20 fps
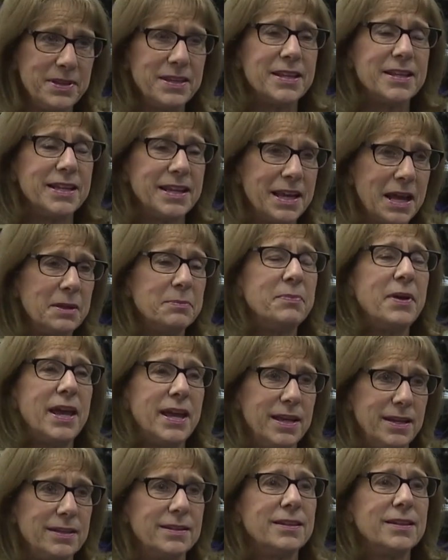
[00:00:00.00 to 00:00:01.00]
that he got
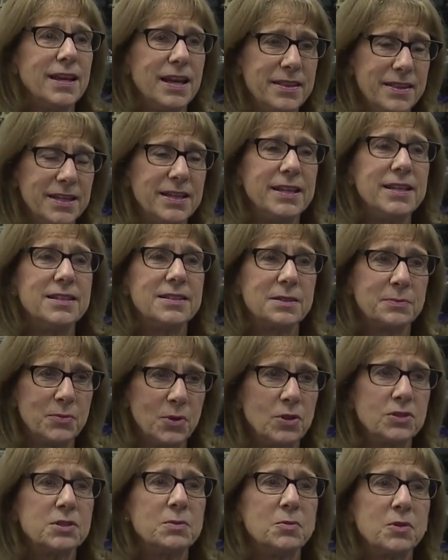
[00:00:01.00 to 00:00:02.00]
paid and that he's a
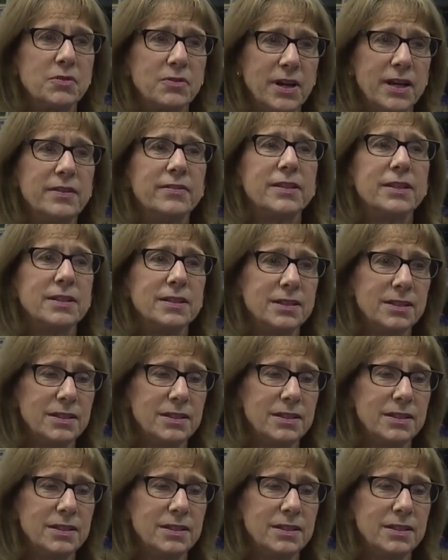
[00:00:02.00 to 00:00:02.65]
Baltimore Raven.